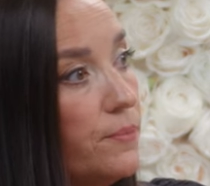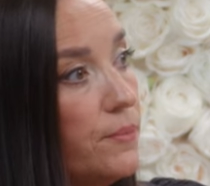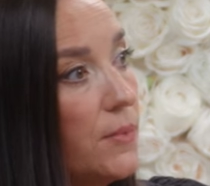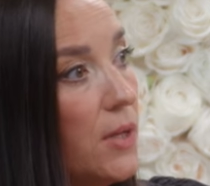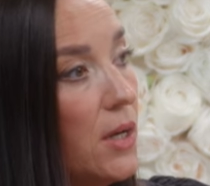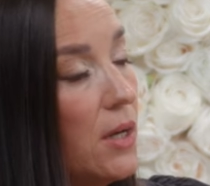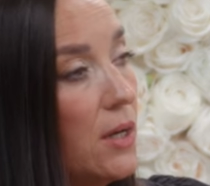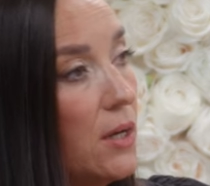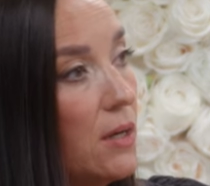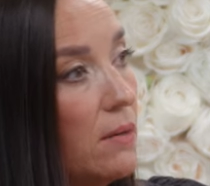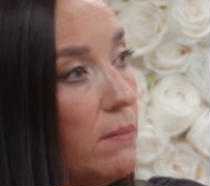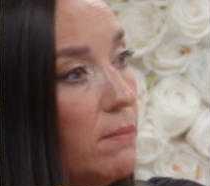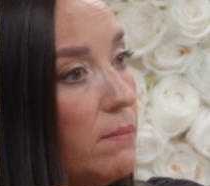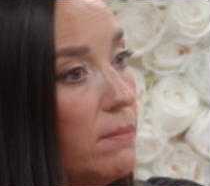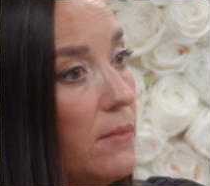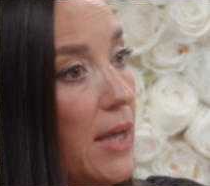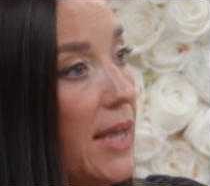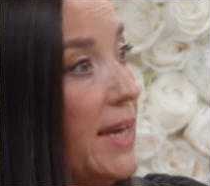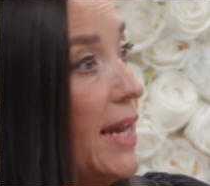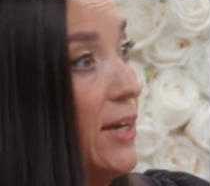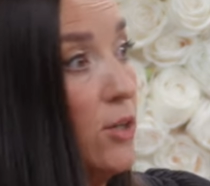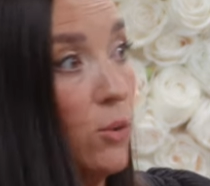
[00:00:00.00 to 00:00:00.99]
Um,
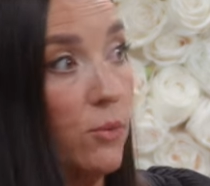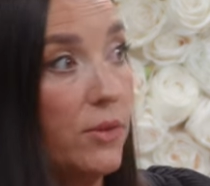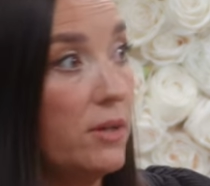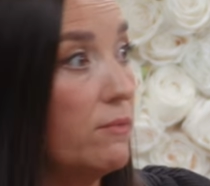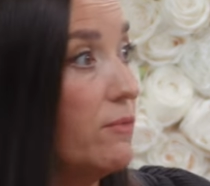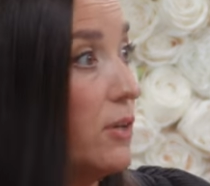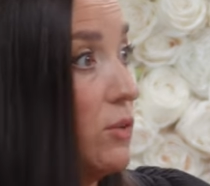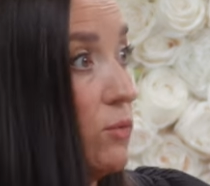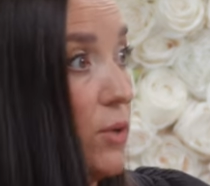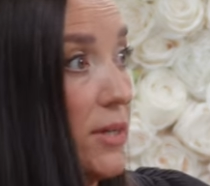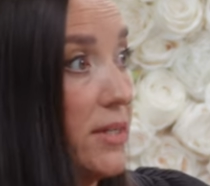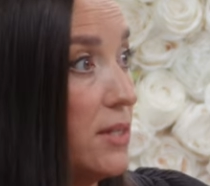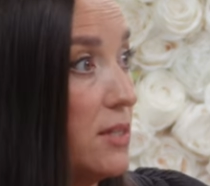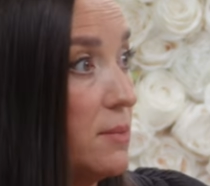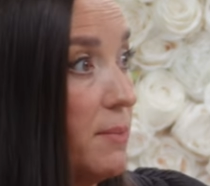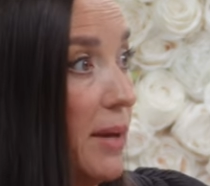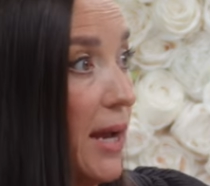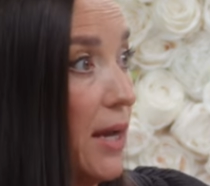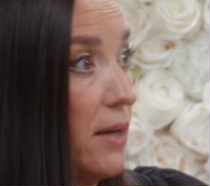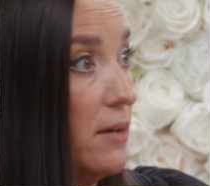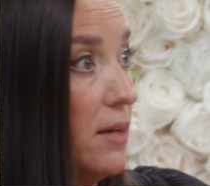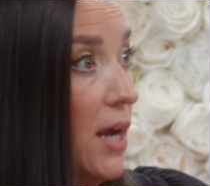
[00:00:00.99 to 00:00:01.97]
and I don't think fundraising is
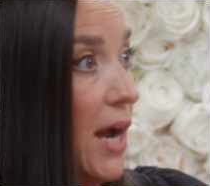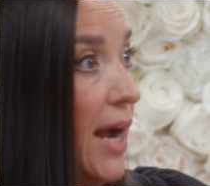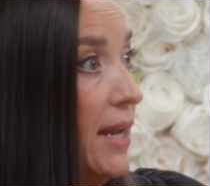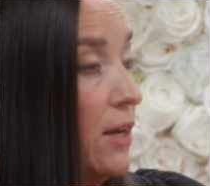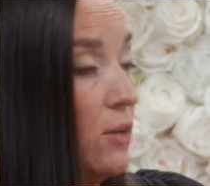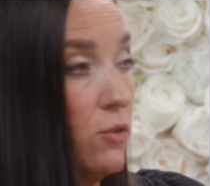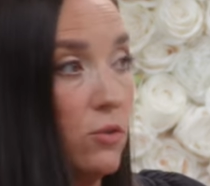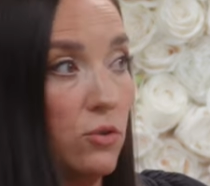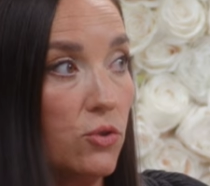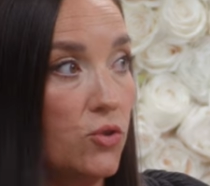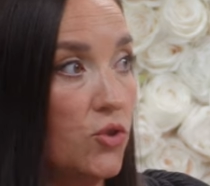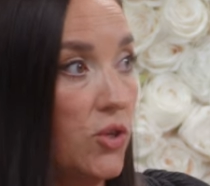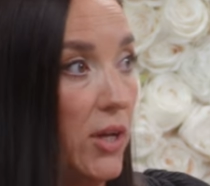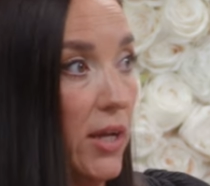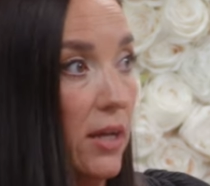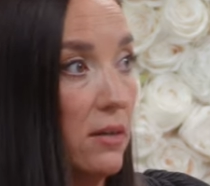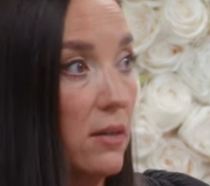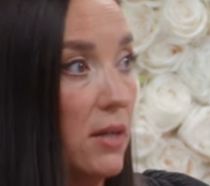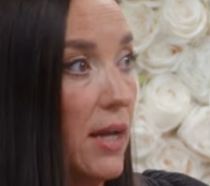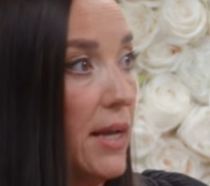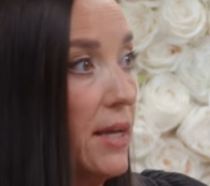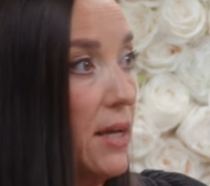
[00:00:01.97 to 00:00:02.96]
bad. I
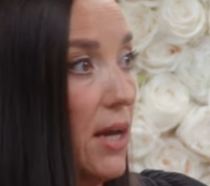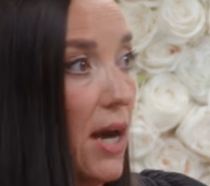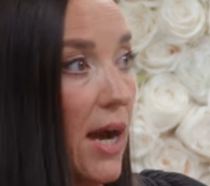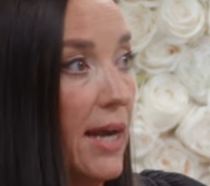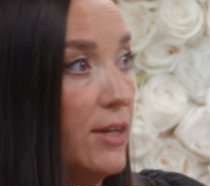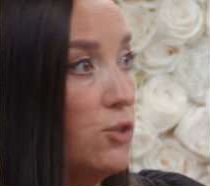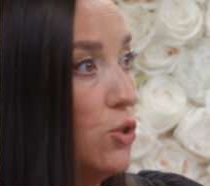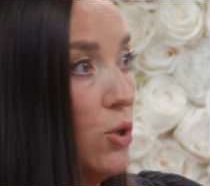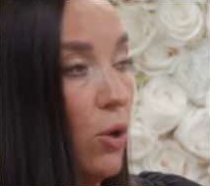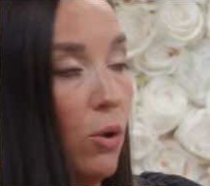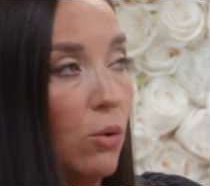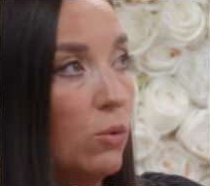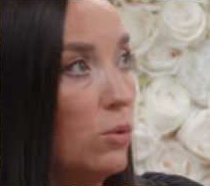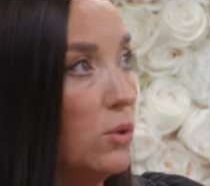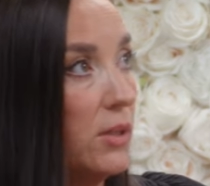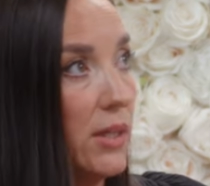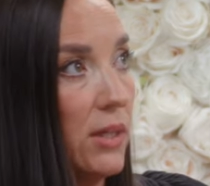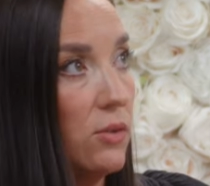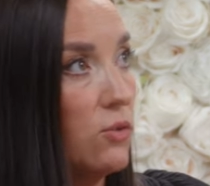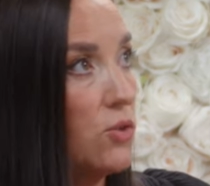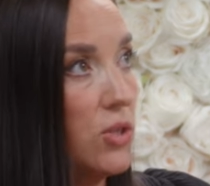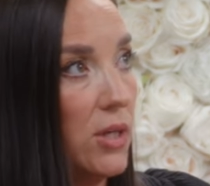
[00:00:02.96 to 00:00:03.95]
understand. Yeah. Like, I
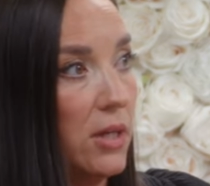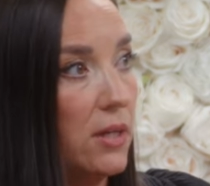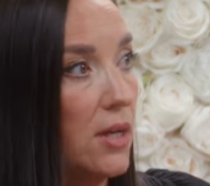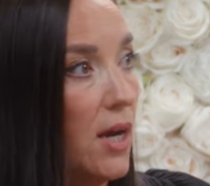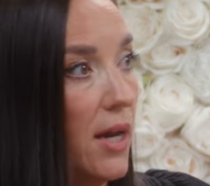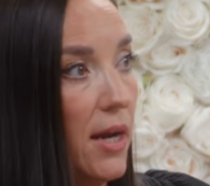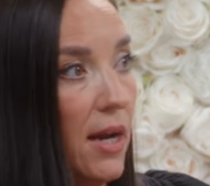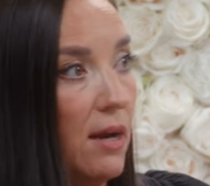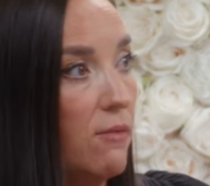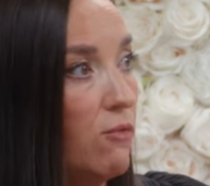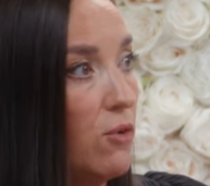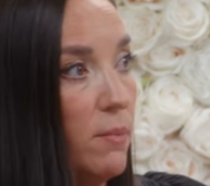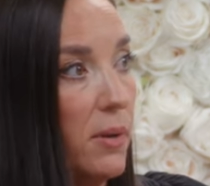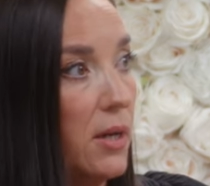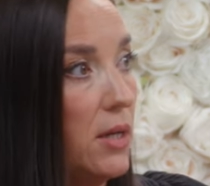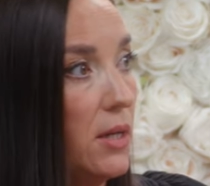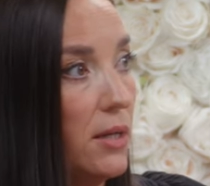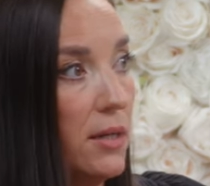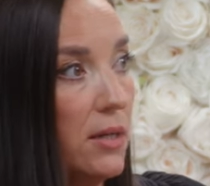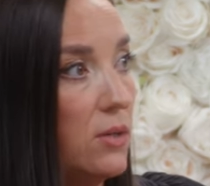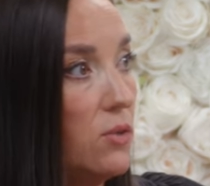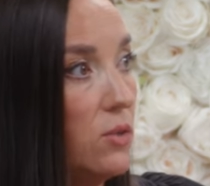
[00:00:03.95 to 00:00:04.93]
totally understand. Not
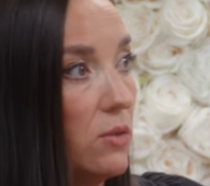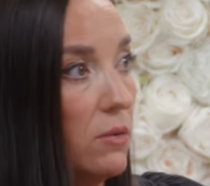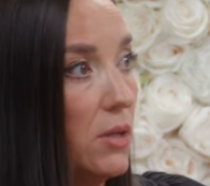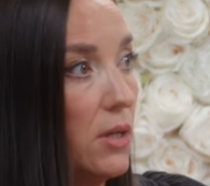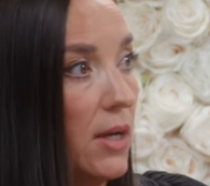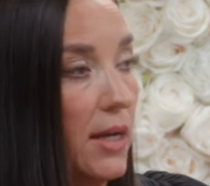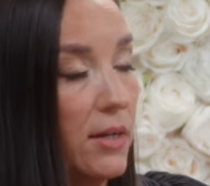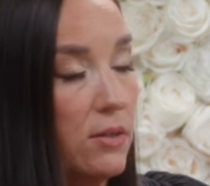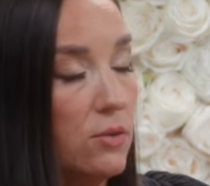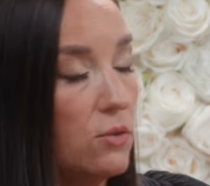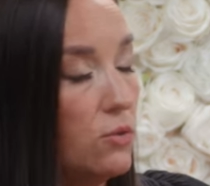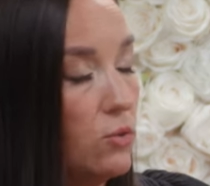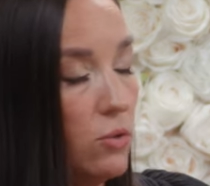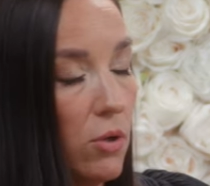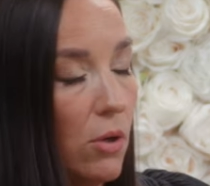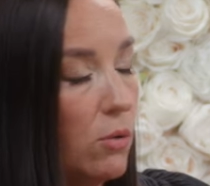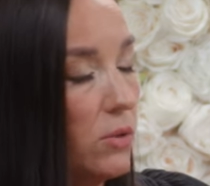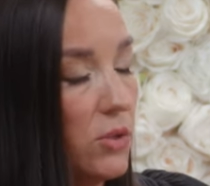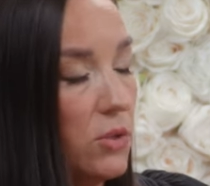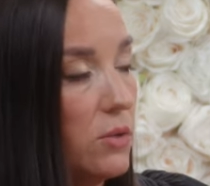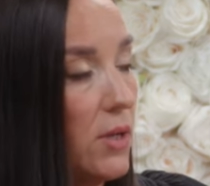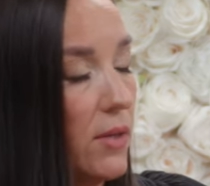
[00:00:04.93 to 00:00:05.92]
everybody can do it. I
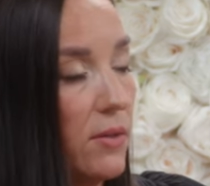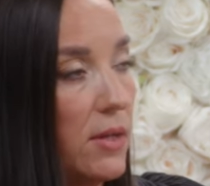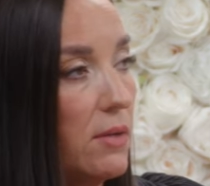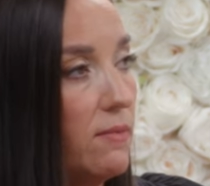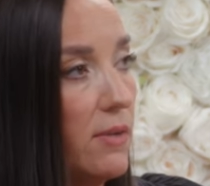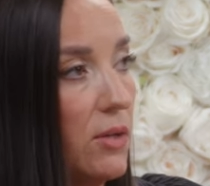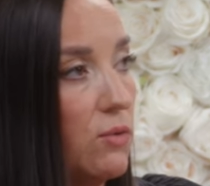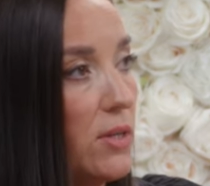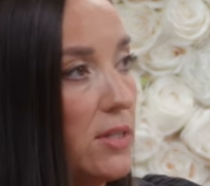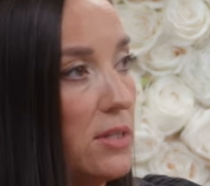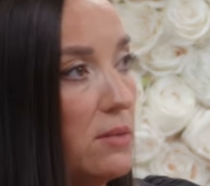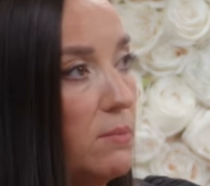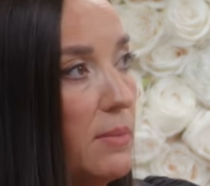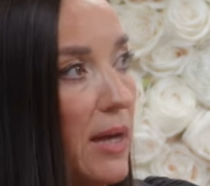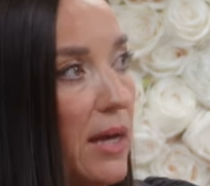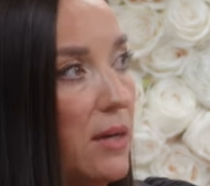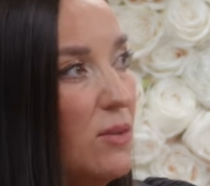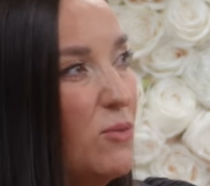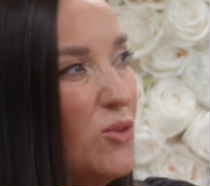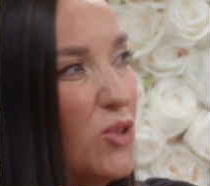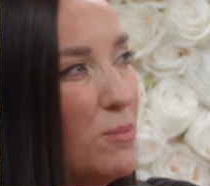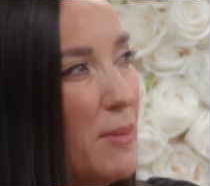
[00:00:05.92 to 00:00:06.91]
totally do not think fundraising
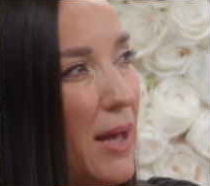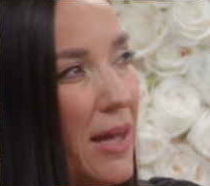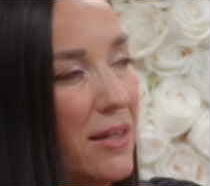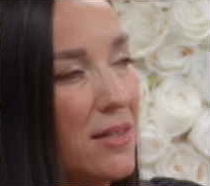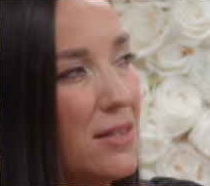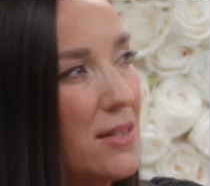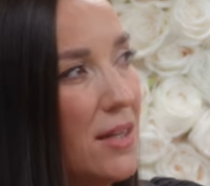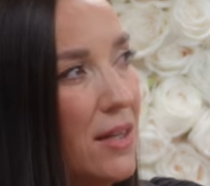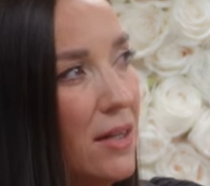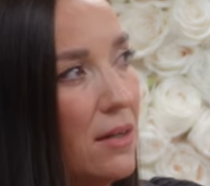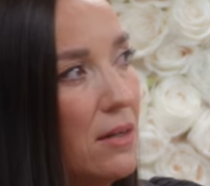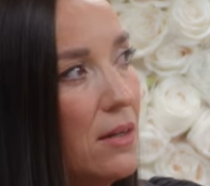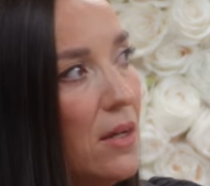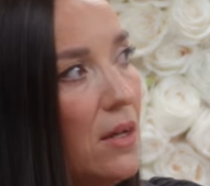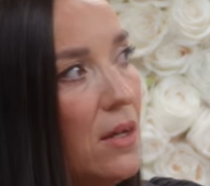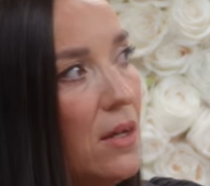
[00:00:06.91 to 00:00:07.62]
bad. Just Matt said,